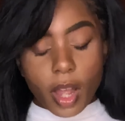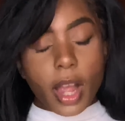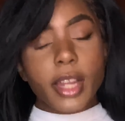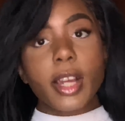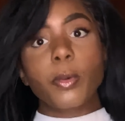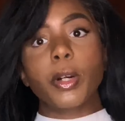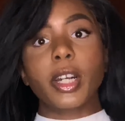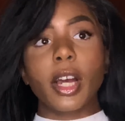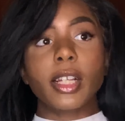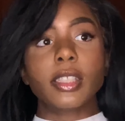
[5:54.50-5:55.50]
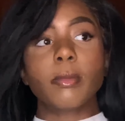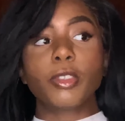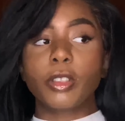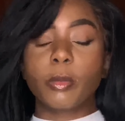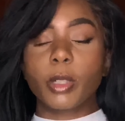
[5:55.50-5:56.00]
And I would add some
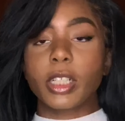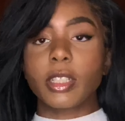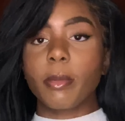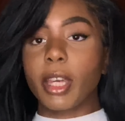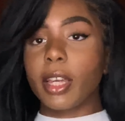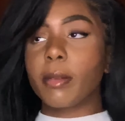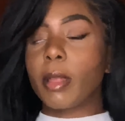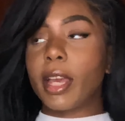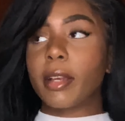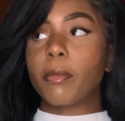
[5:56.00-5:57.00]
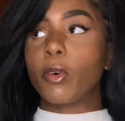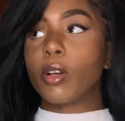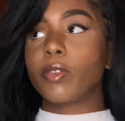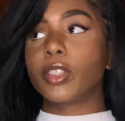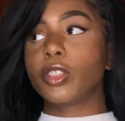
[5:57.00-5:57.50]
turmeric to make it like more
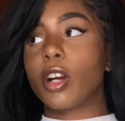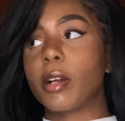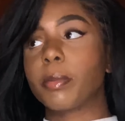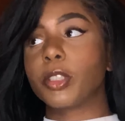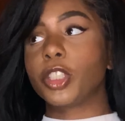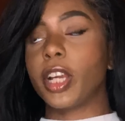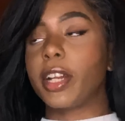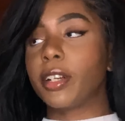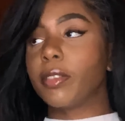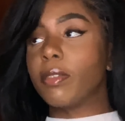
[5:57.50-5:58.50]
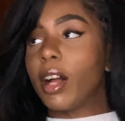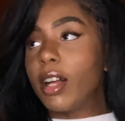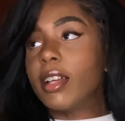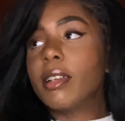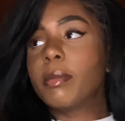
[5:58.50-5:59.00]
of a sharp cheddar
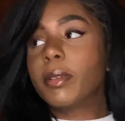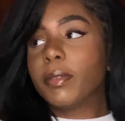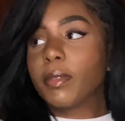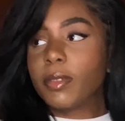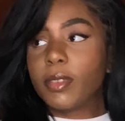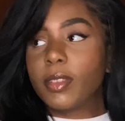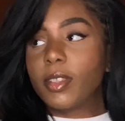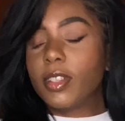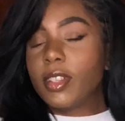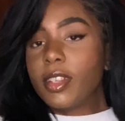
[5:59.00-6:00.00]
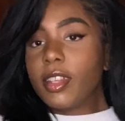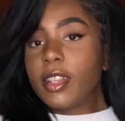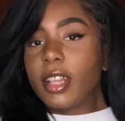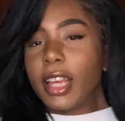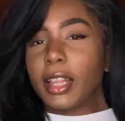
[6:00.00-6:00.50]
vibe,
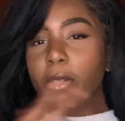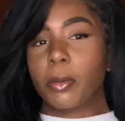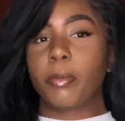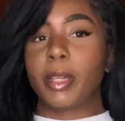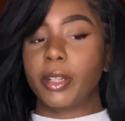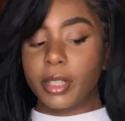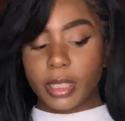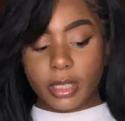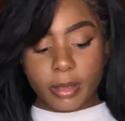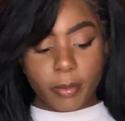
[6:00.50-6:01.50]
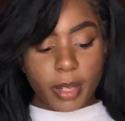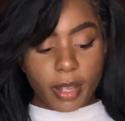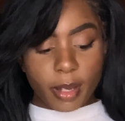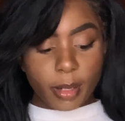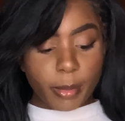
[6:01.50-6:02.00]
like a little bitterness, but
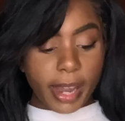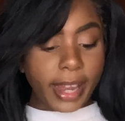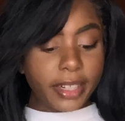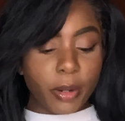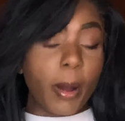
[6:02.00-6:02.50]
I don't